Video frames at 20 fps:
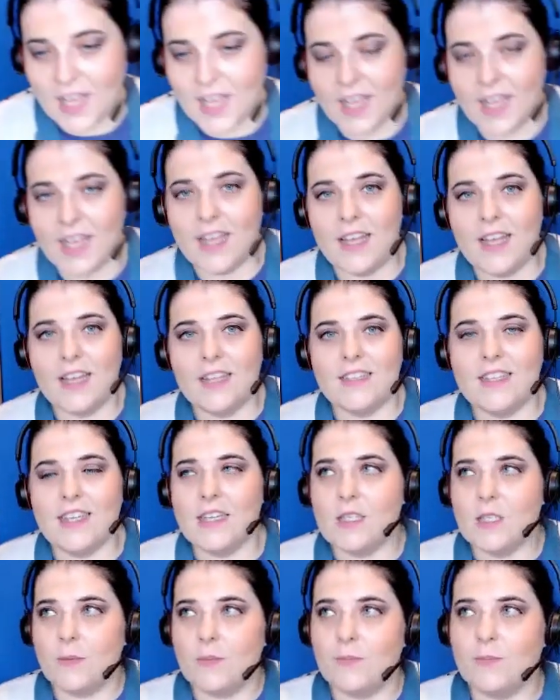Okay. Uh,
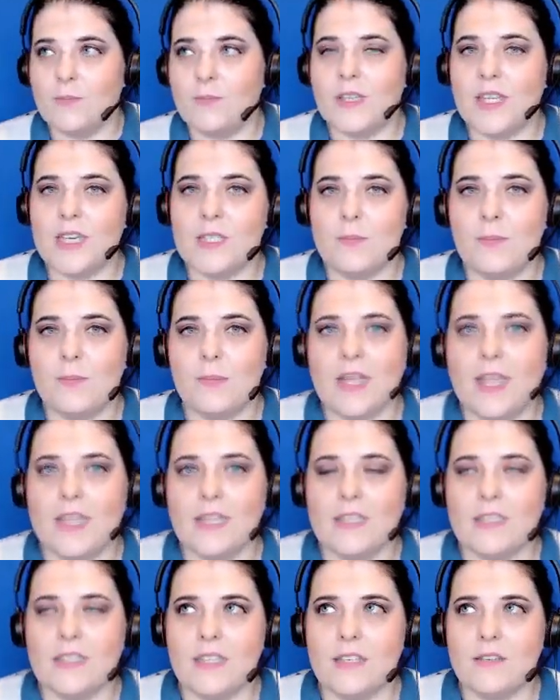there's a there's a
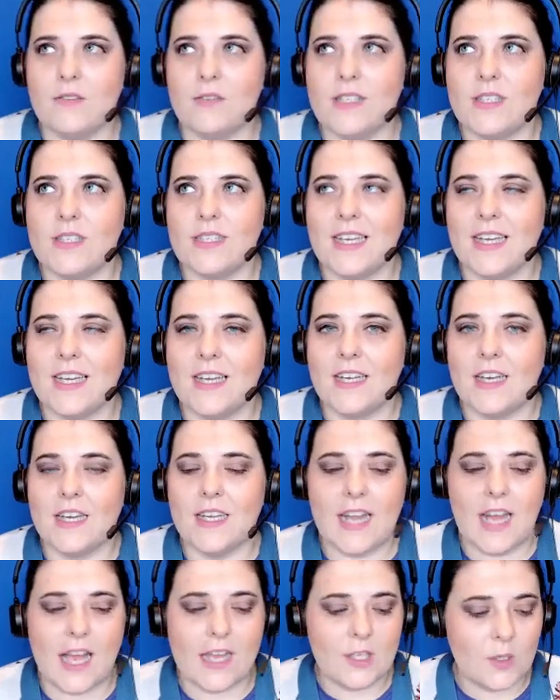play there is a,
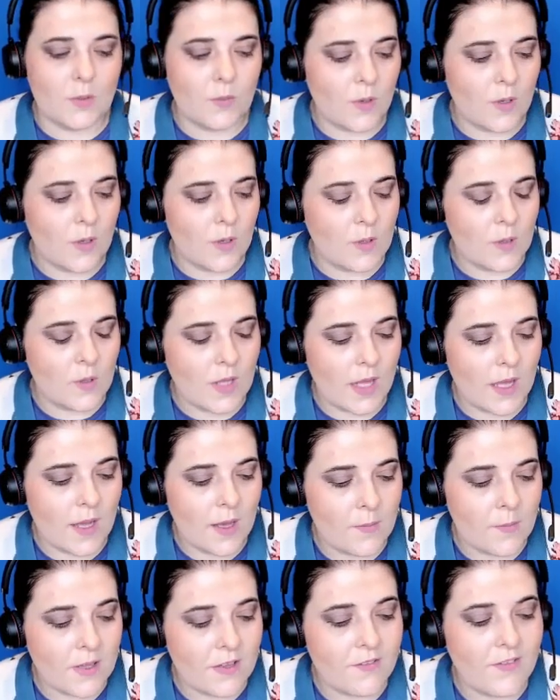an annual
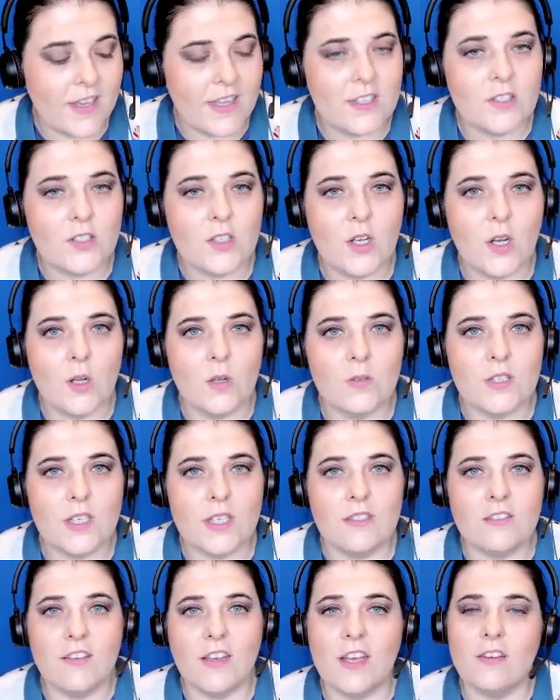um, event called
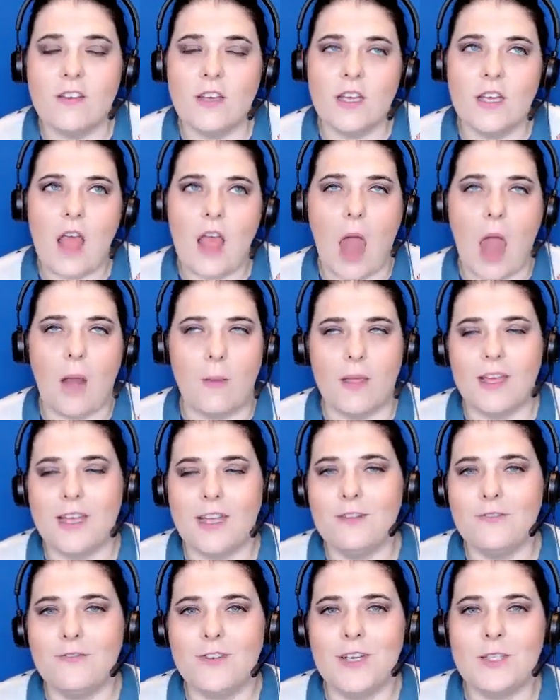in the uh,
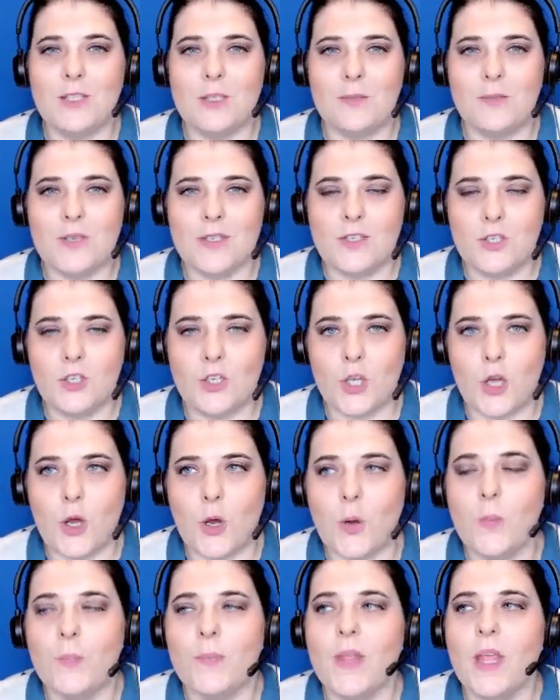invertebrates
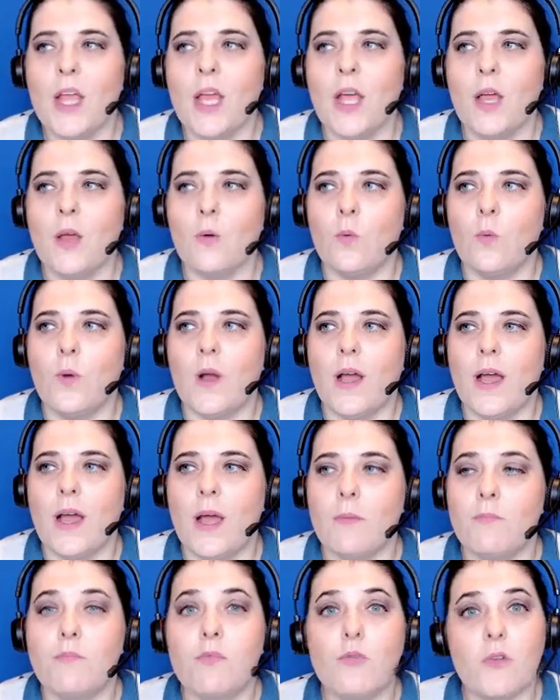show mm.
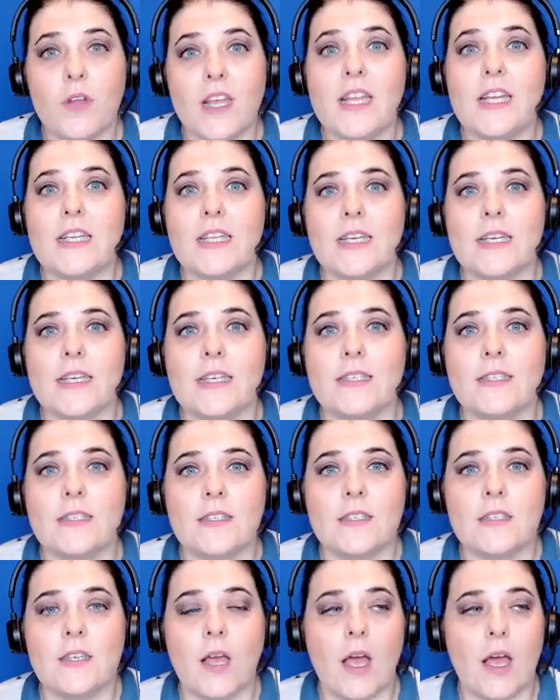where
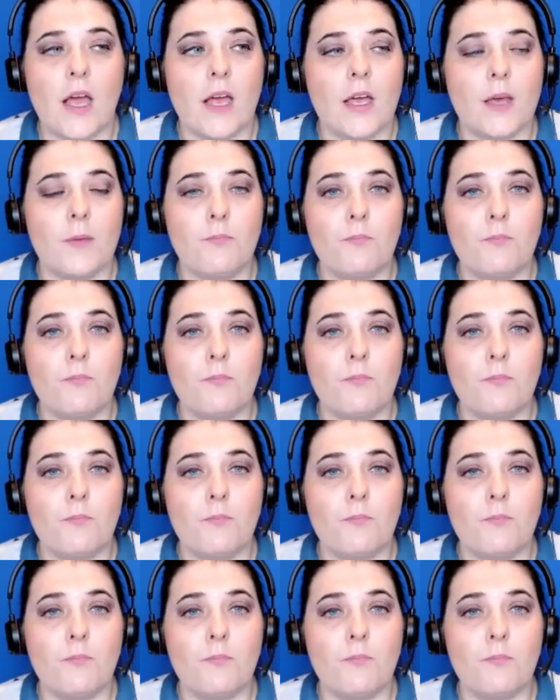breeders uh,